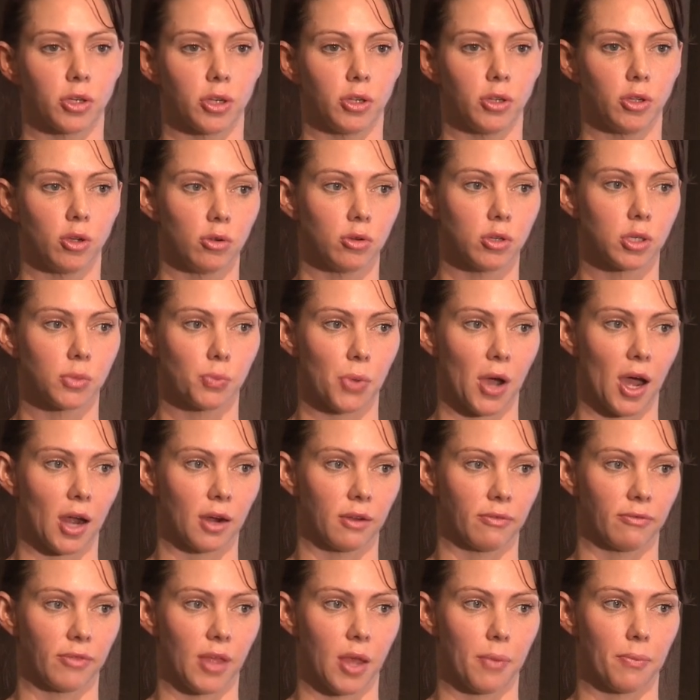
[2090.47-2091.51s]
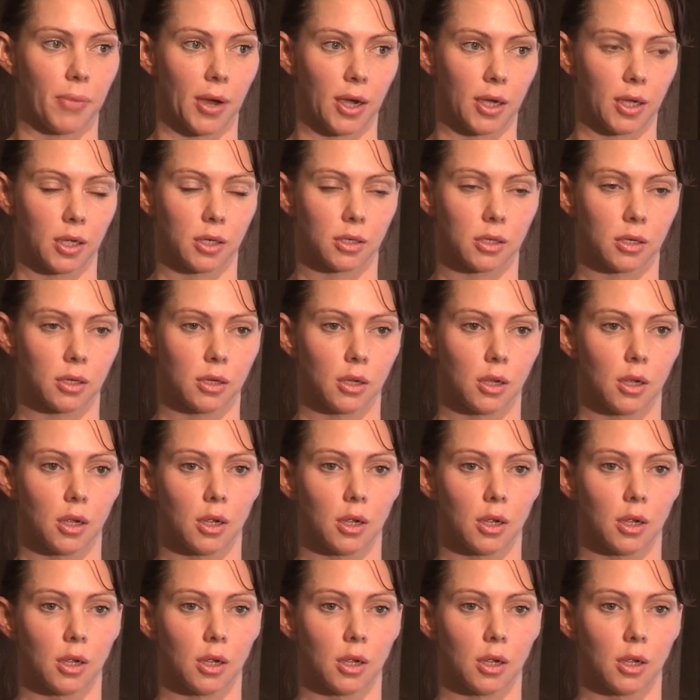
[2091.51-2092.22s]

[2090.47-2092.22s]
to use part of that bucket.